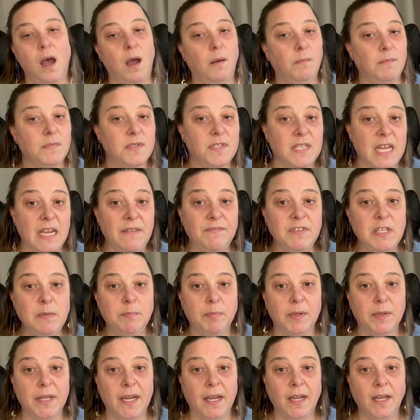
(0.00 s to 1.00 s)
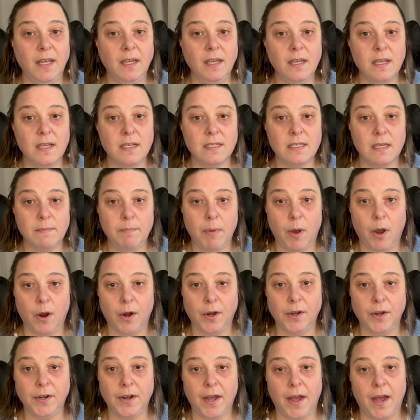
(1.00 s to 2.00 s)
Safety planning is a
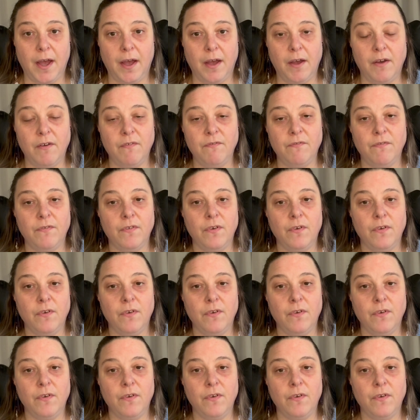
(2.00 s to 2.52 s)
part of